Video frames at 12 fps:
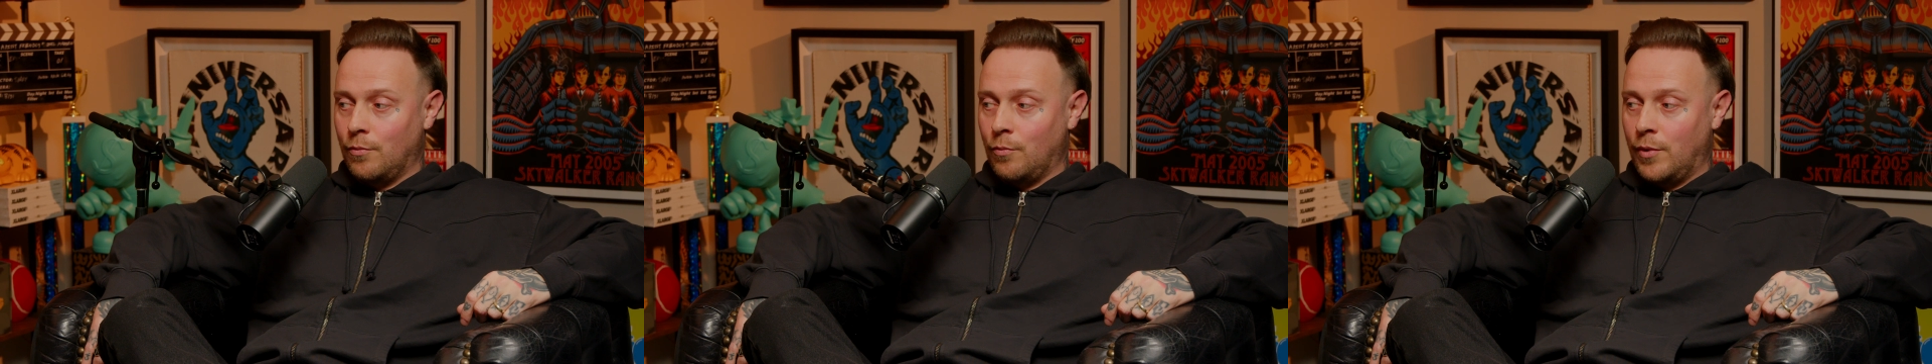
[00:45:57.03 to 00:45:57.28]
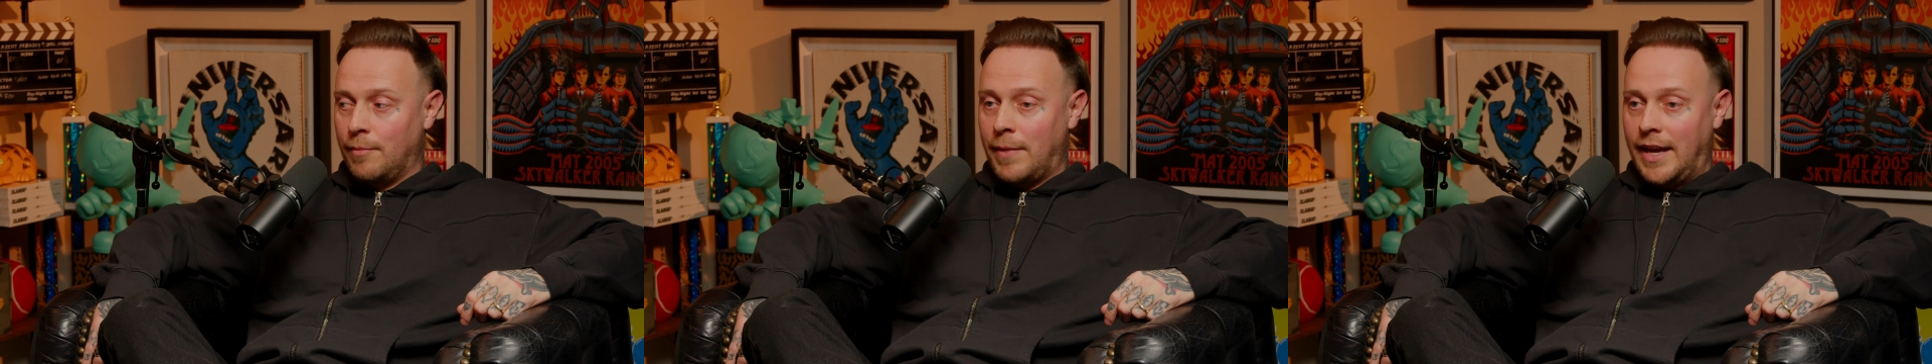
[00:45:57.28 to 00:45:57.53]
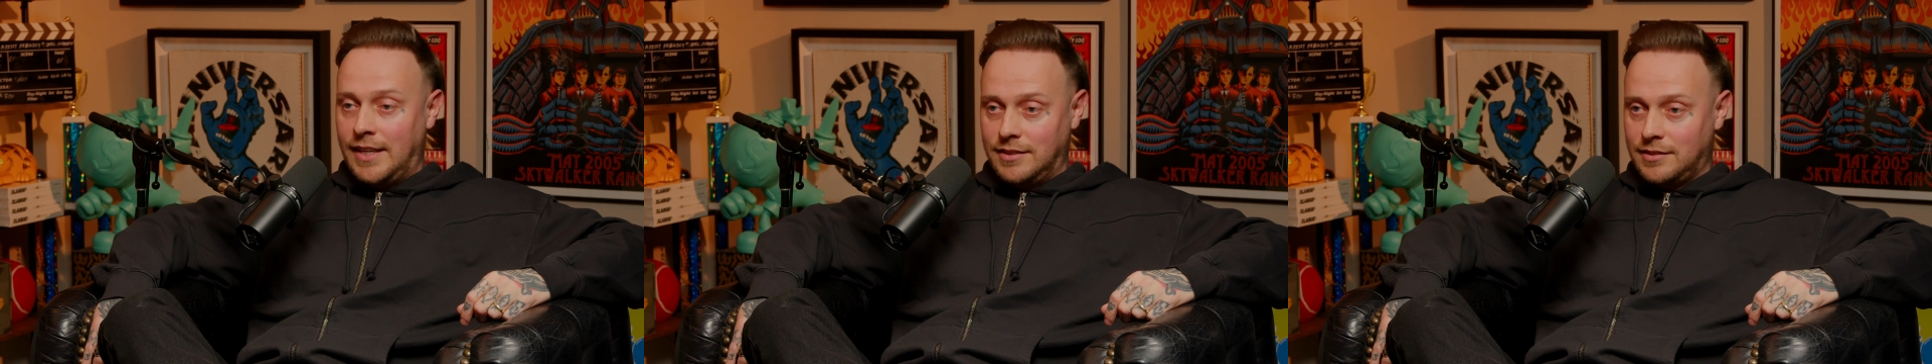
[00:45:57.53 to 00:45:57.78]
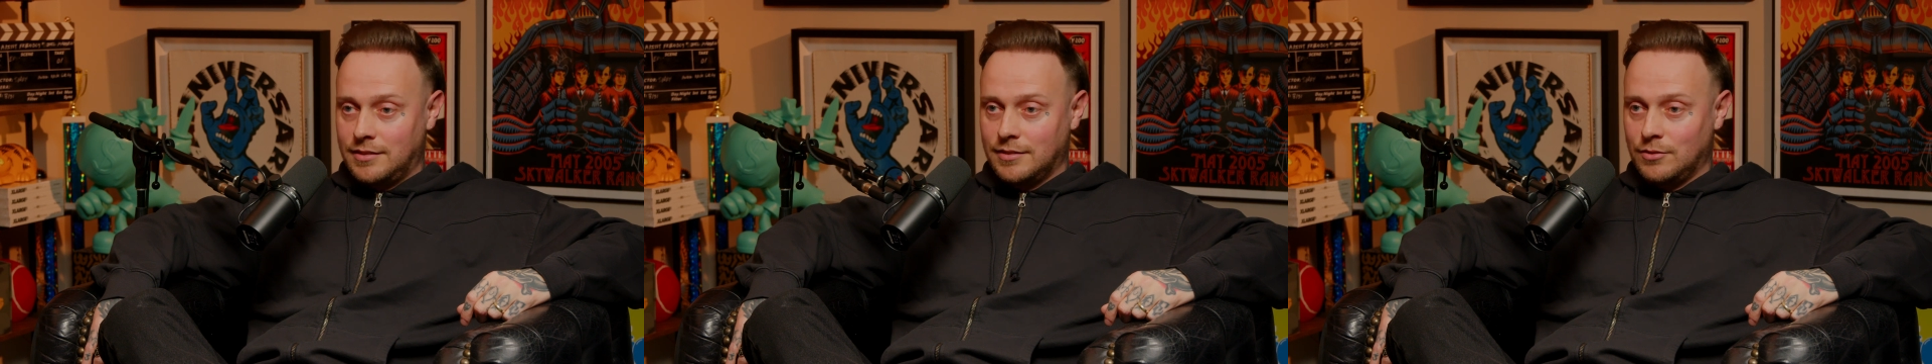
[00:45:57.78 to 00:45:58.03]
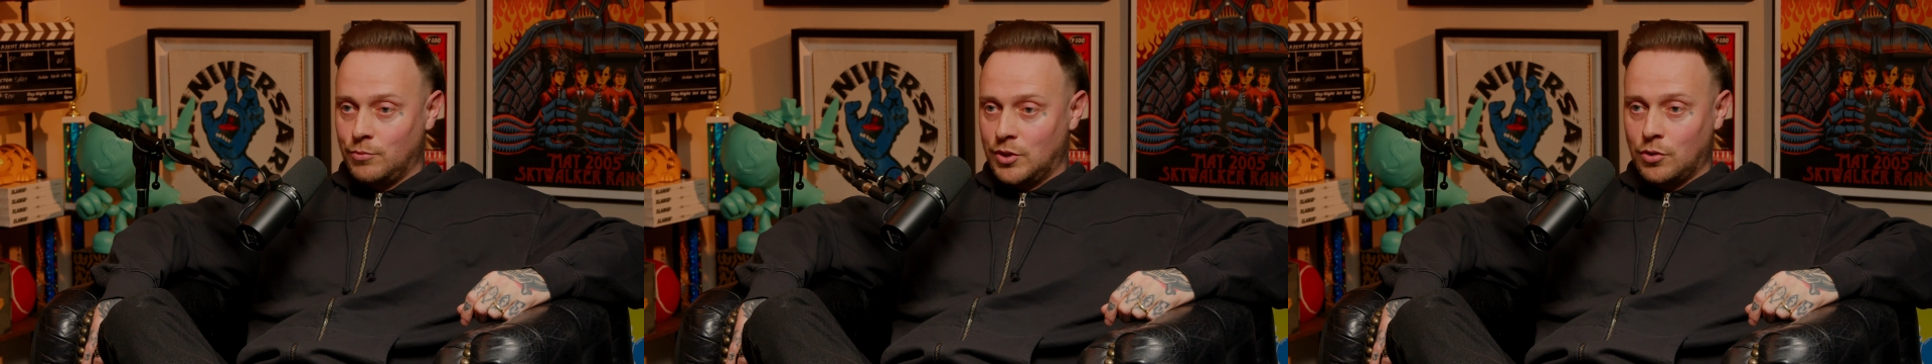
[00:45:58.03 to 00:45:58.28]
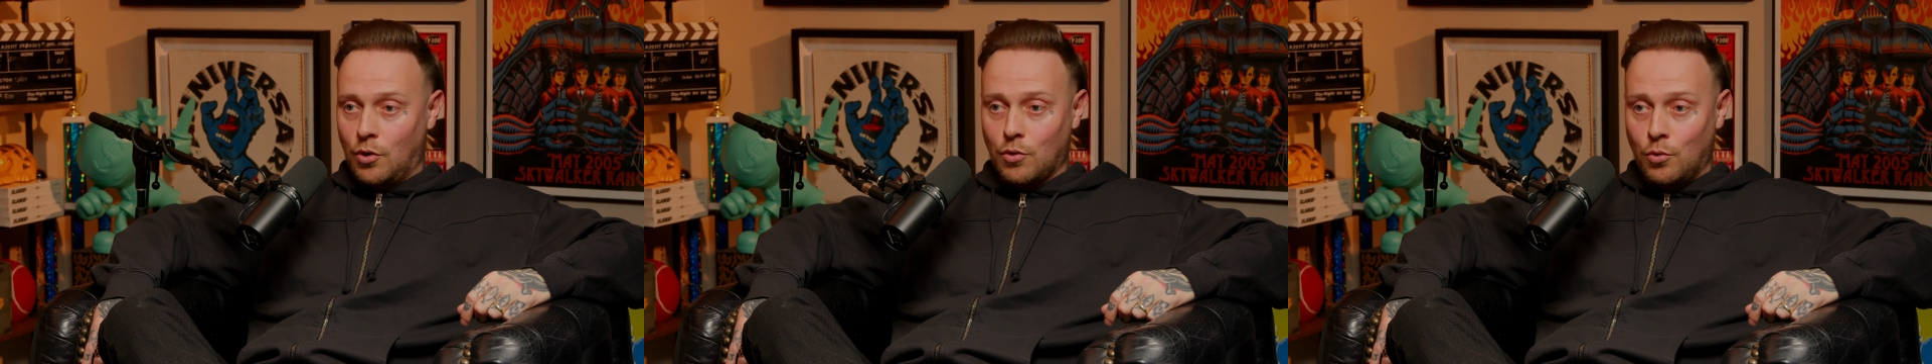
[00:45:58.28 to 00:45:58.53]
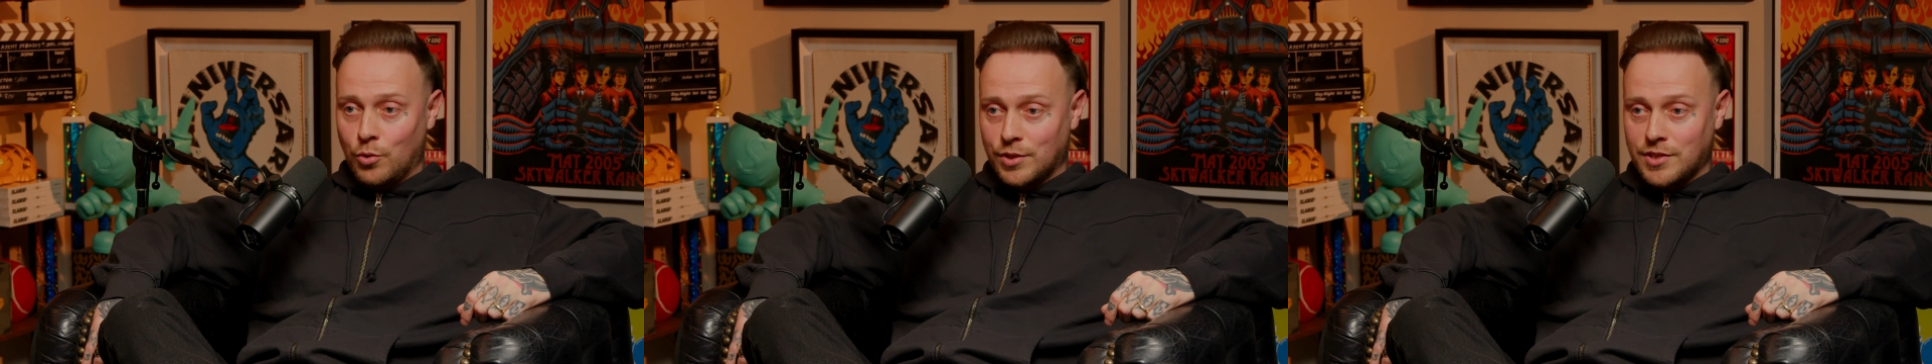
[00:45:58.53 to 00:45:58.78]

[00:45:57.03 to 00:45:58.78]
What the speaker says: we're mates. And we talk all the